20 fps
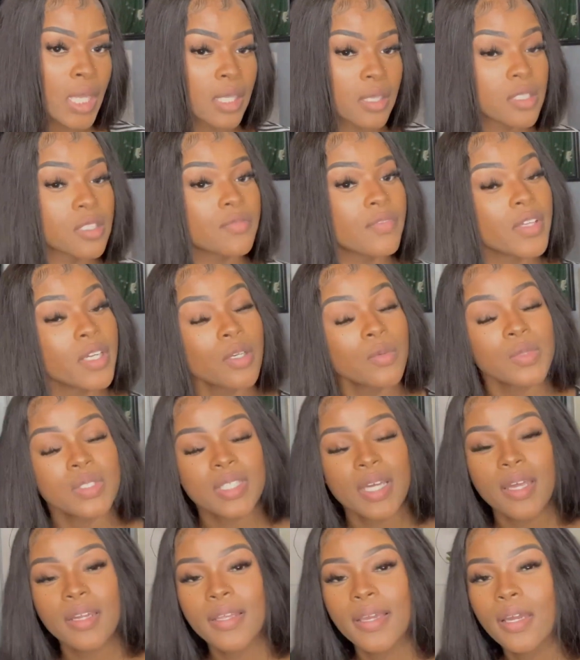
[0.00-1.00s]
This video was
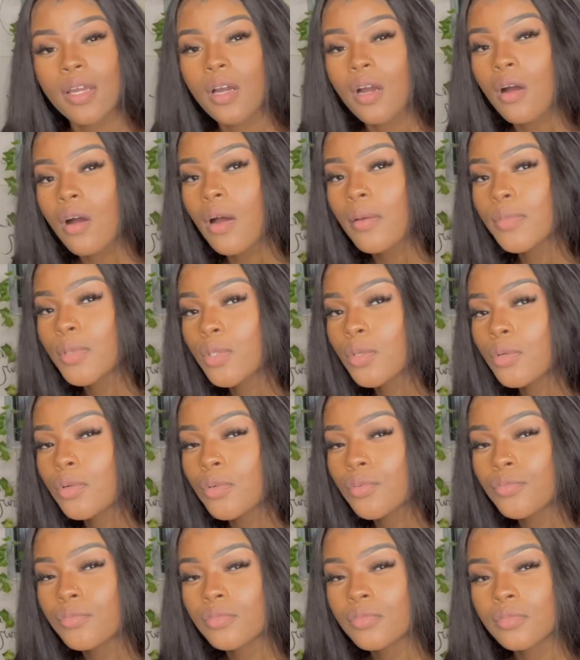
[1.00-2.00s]
kind of like a calm
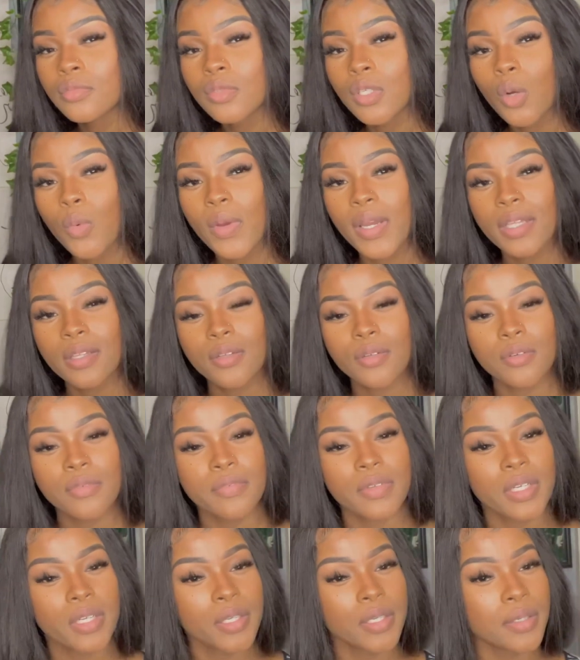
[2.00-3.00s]
little, quick little
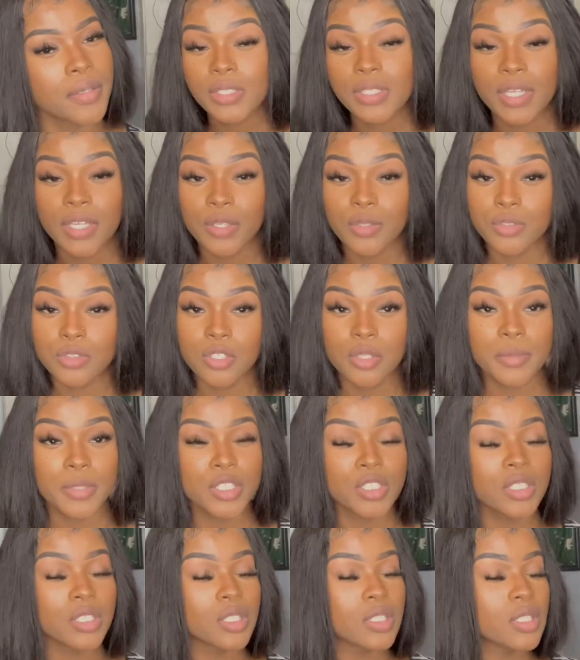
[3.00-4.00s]
video. Thank you so
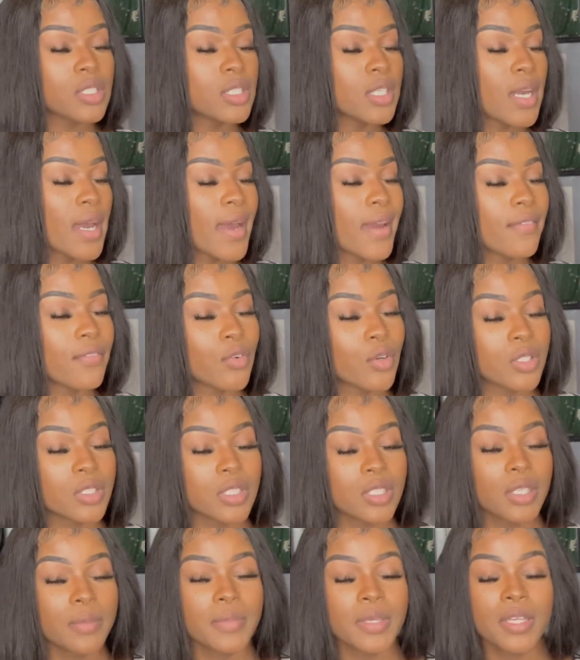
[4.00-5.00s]
much, Ttdeye, for
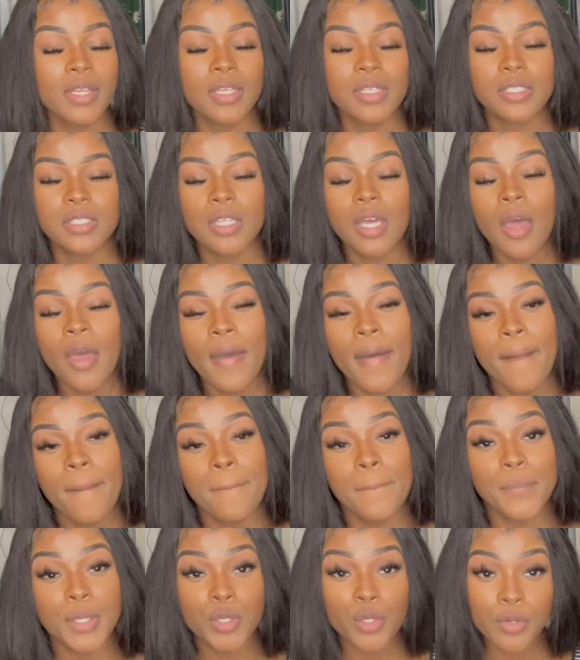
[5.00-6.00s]
sending me this
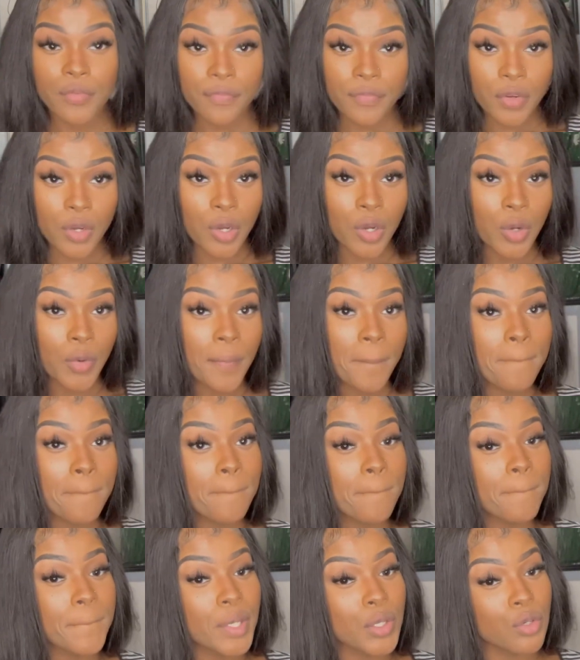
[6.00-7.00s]
beautiful,
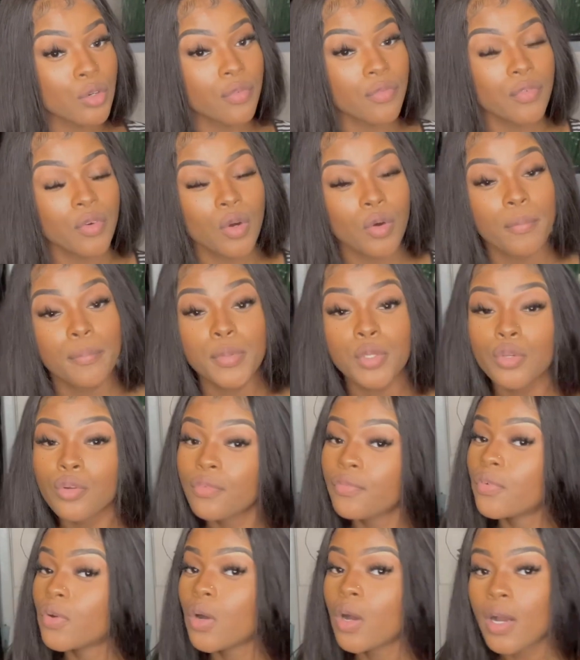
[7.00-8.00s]
beautiful,
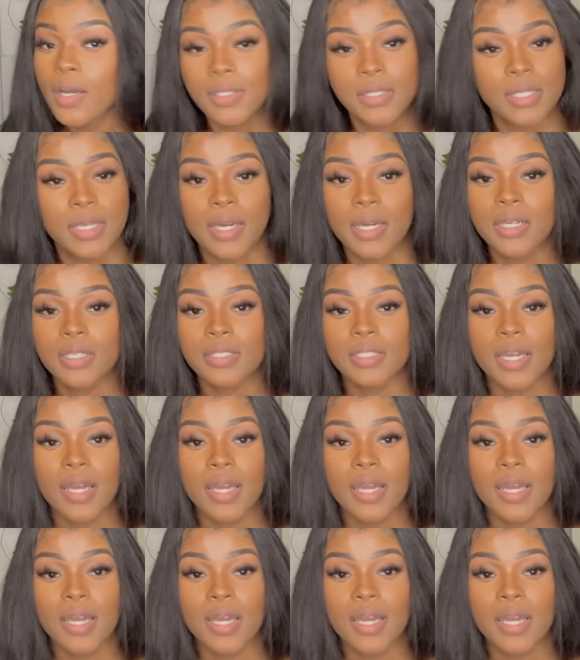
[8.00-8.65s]
beautiful contacts.